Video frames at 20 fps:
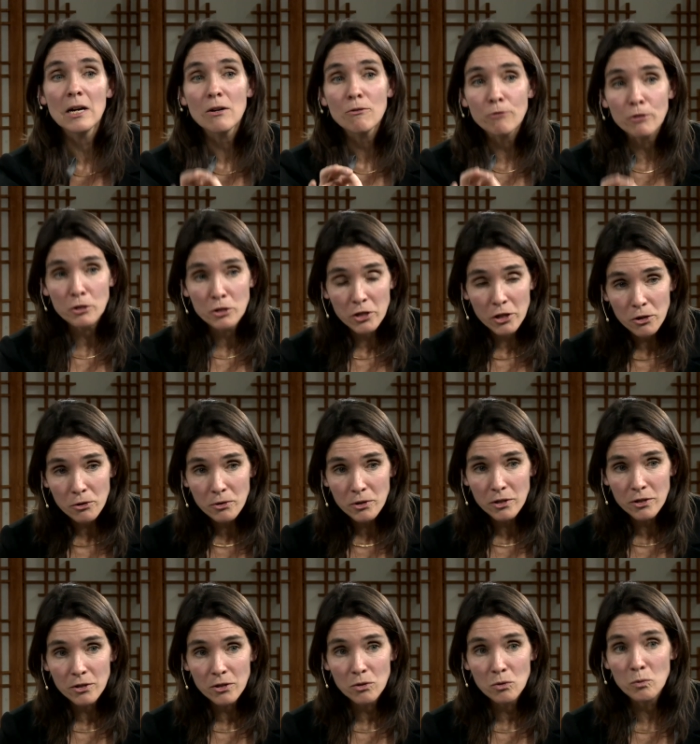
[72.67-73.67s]
For
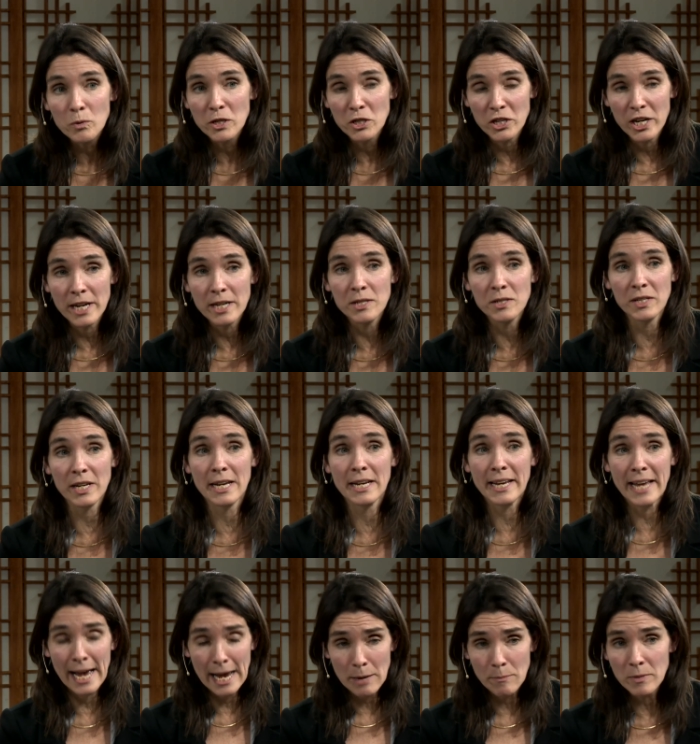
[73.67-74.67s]
Tokyo, which has a
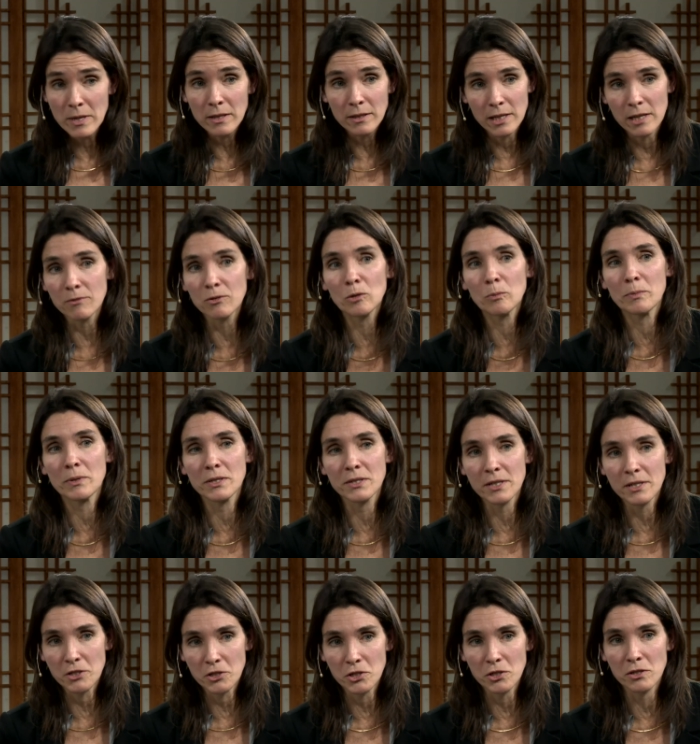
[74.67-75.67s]
cabinet-level
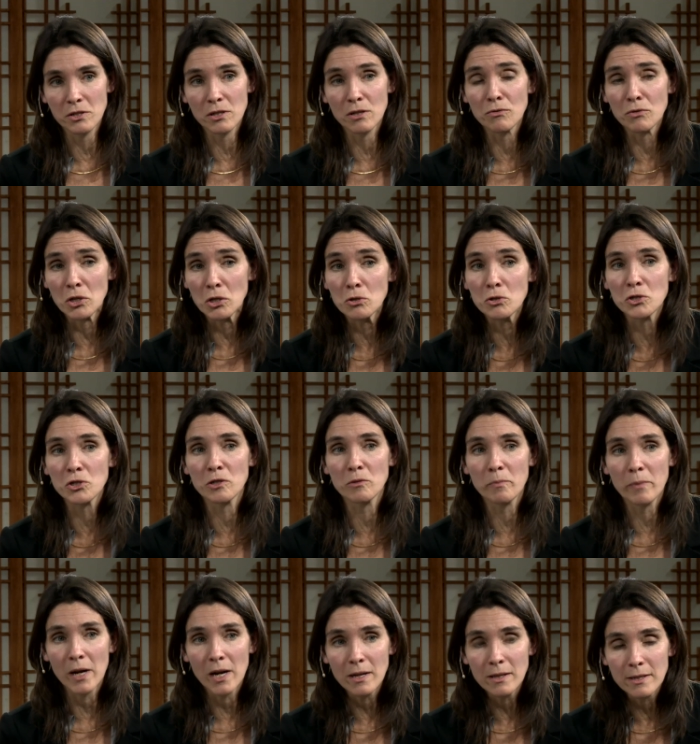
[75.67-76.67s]
position of ocean
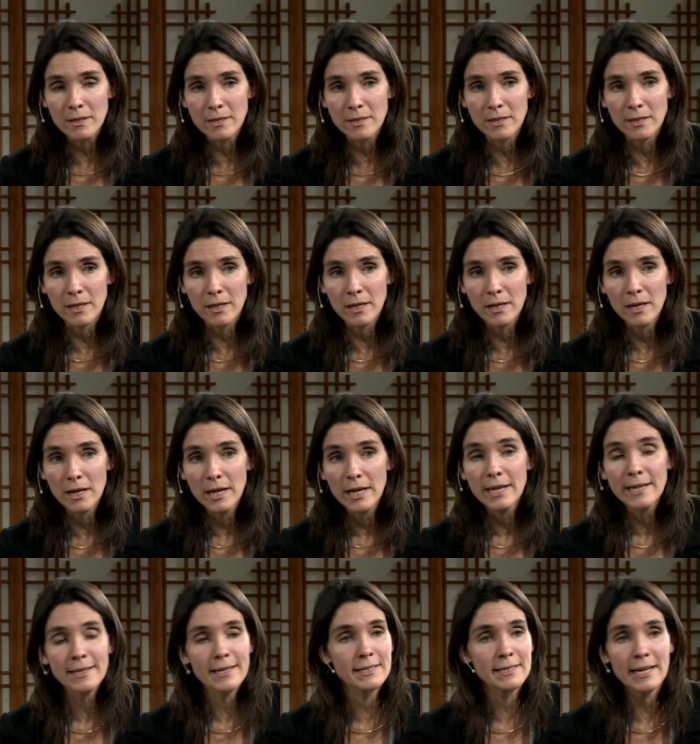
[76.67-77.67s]
policy,
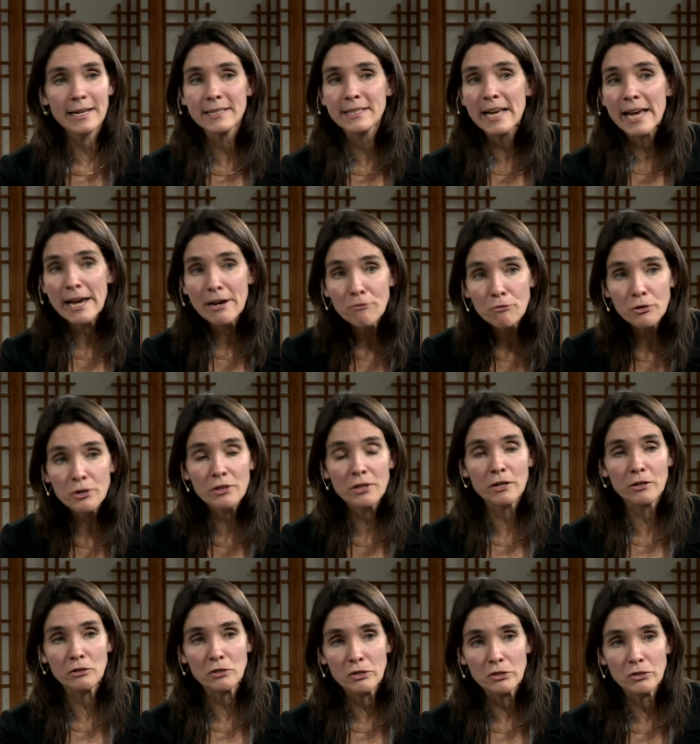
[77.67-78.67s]
this has
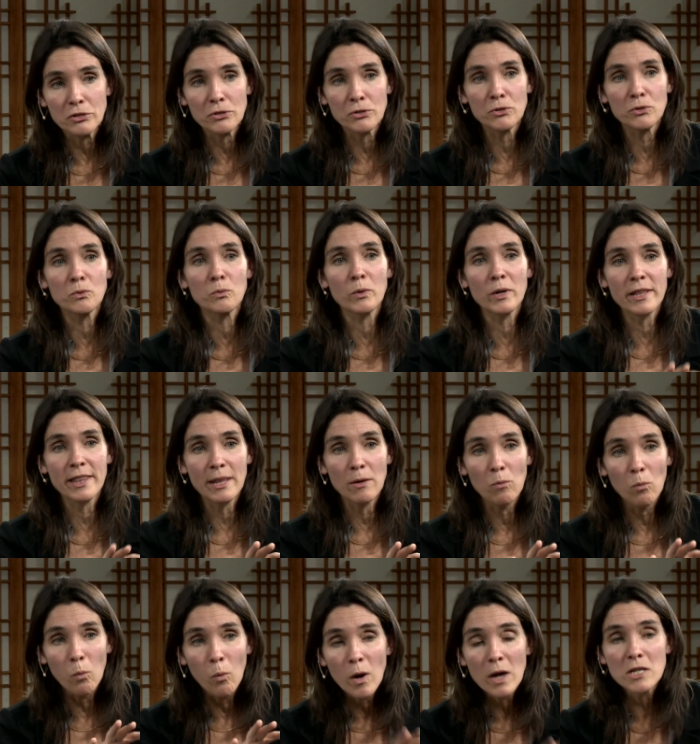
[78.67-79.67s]
everything to do with
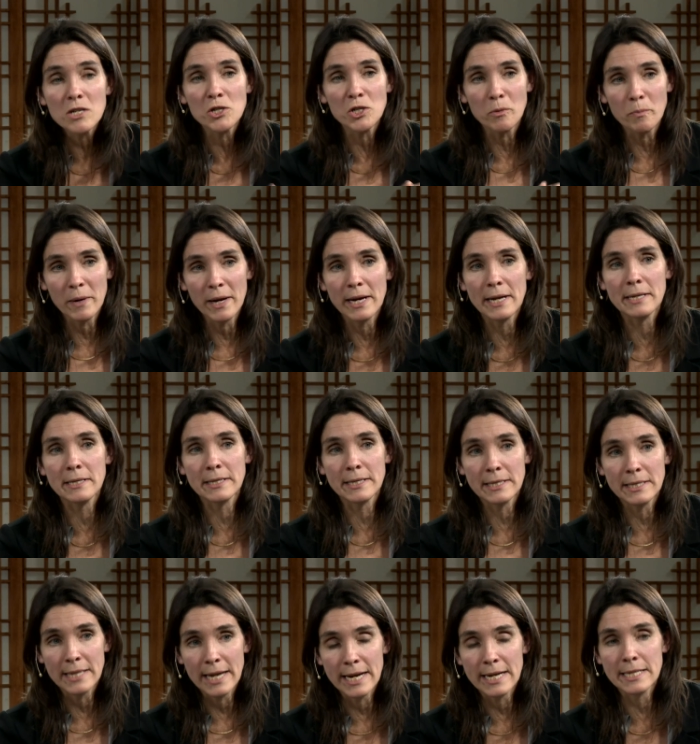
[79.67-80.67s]
what Japan
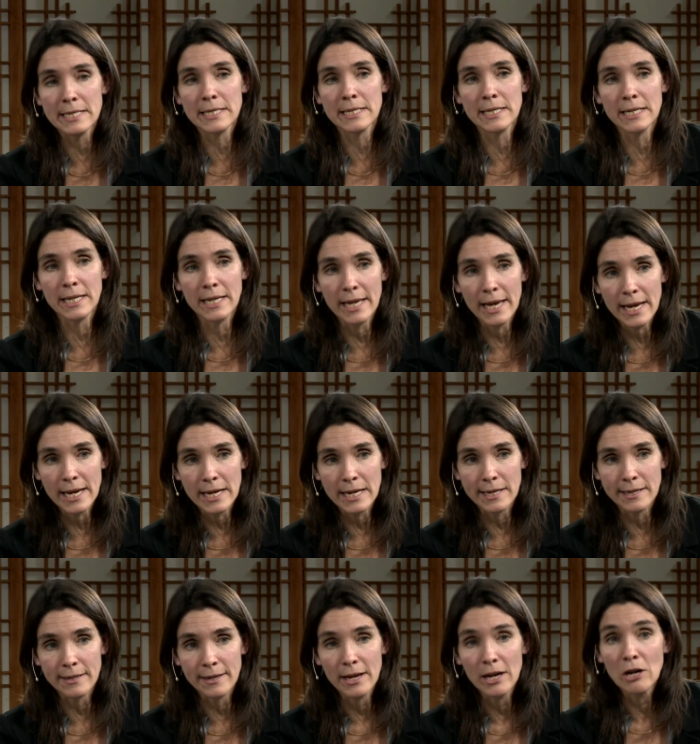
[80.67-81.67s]
stands to
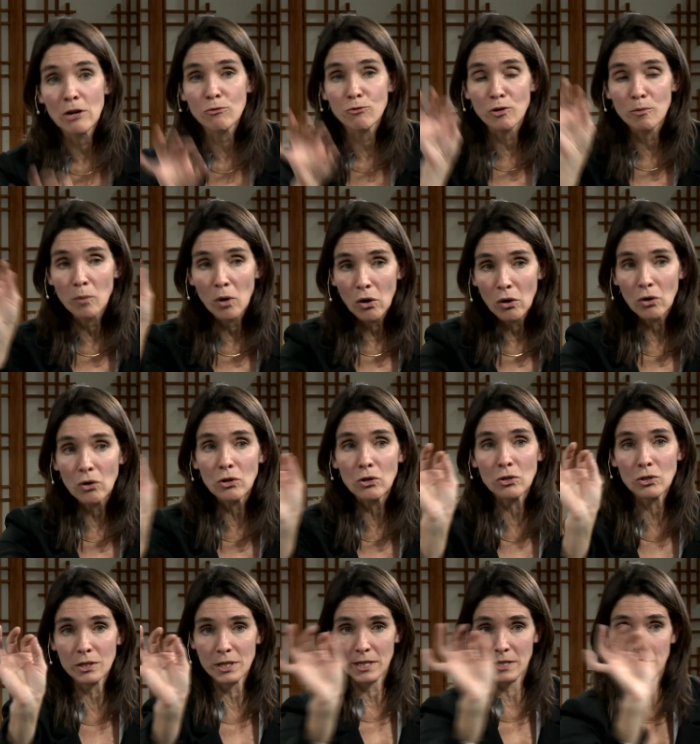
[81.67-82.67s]
gain from
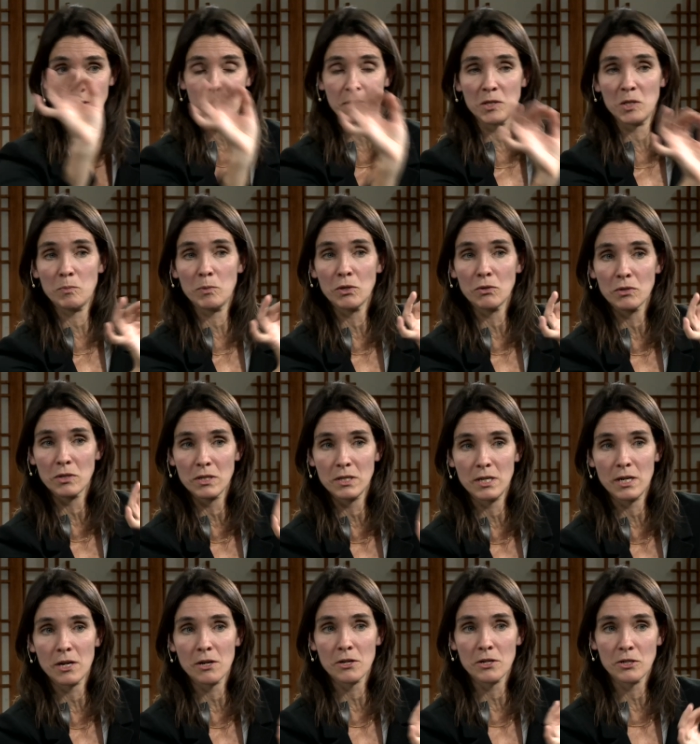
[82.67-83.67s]
all its disputed
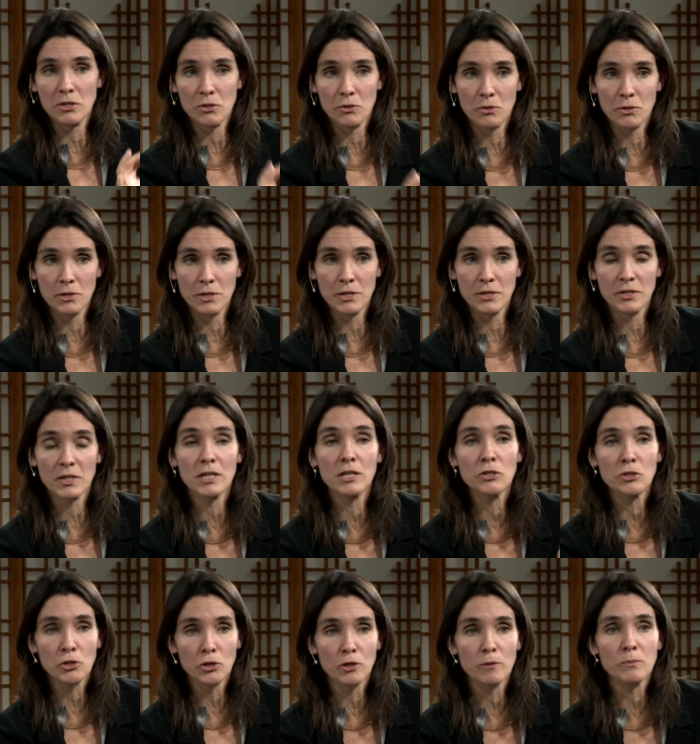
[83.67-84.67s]
territories in
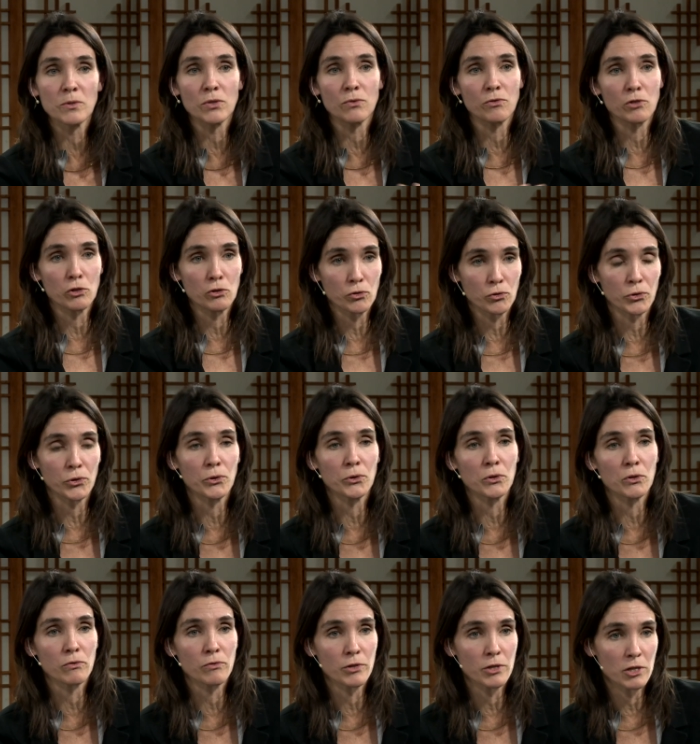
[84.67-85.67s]
terms of control
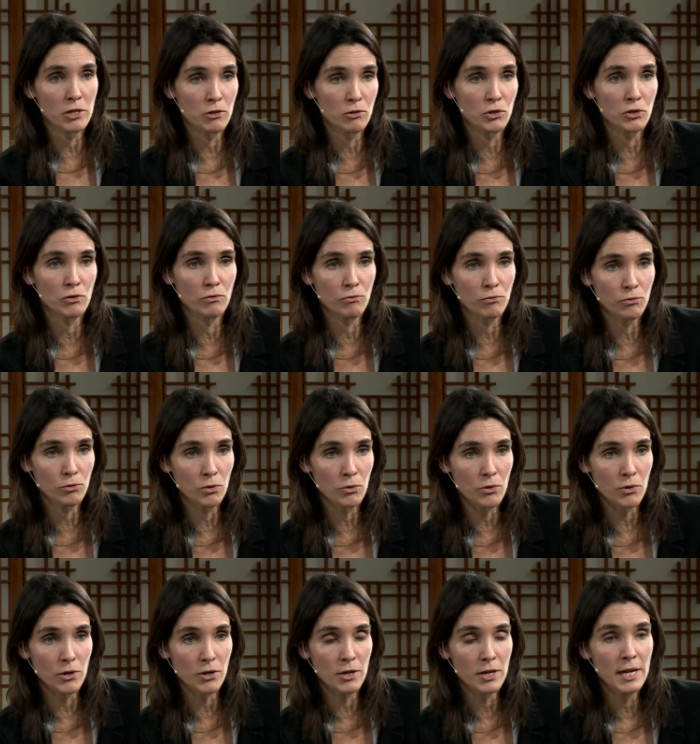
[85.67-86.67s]
over the ocean
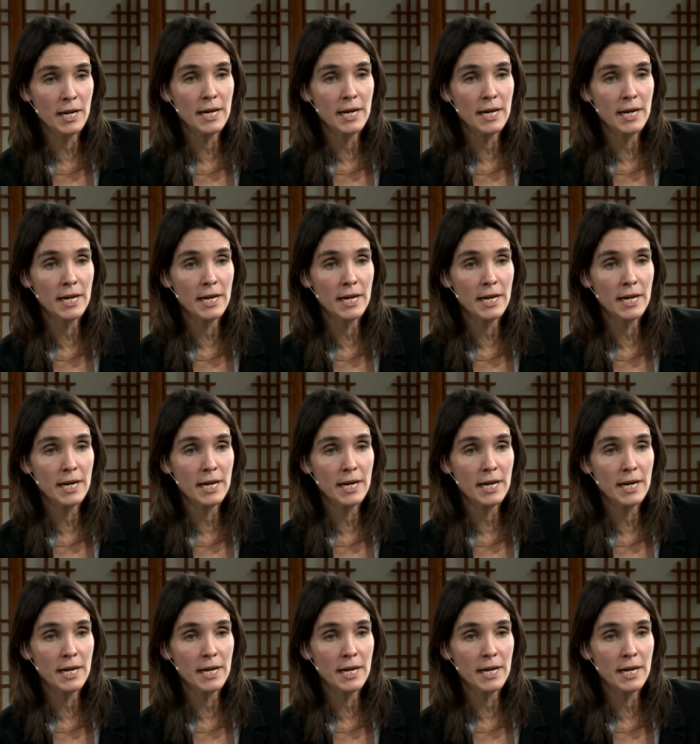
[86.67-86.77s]
floor.